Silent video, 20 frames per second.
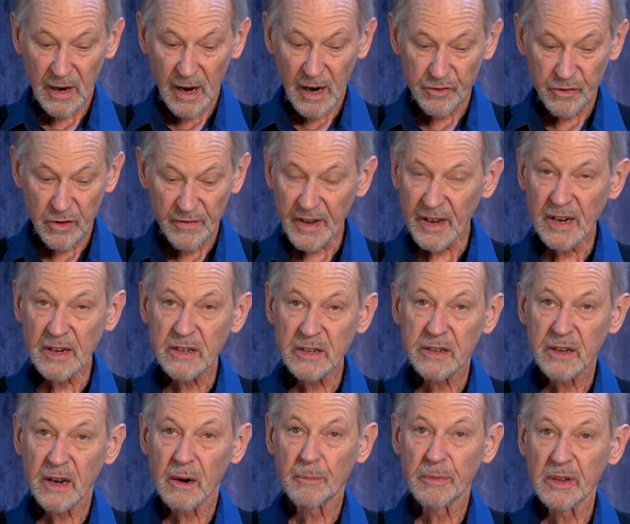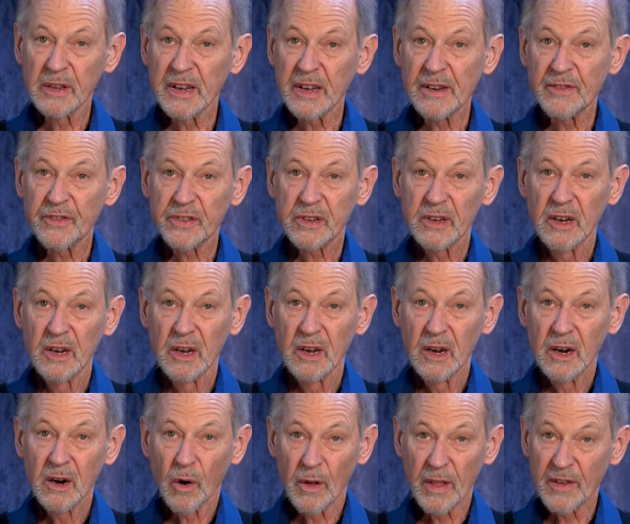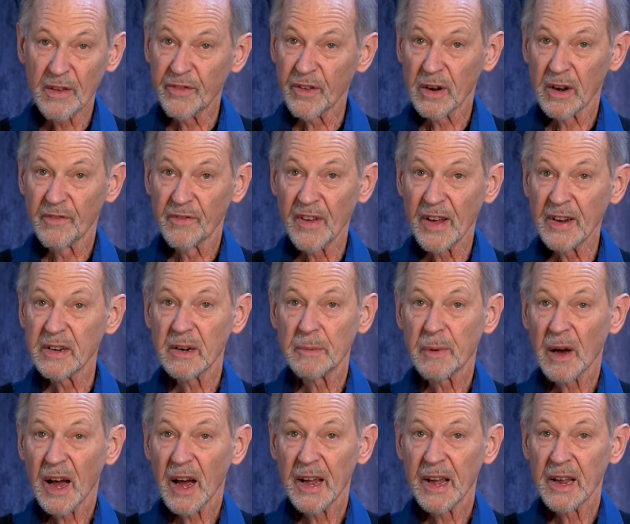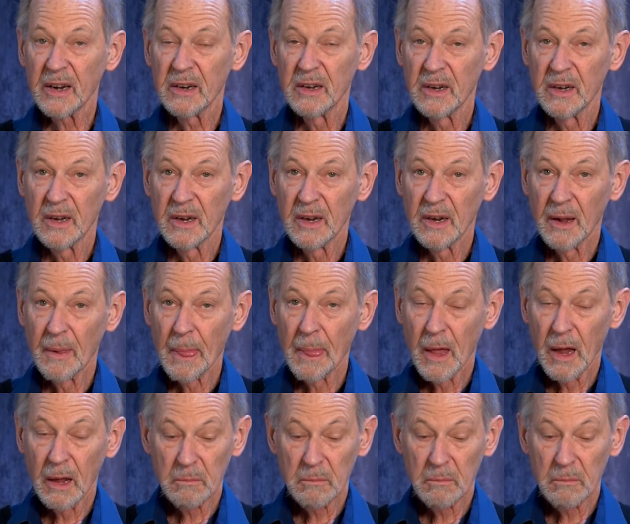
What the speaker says: And if it contravenes their beliefs or they feel offended by it,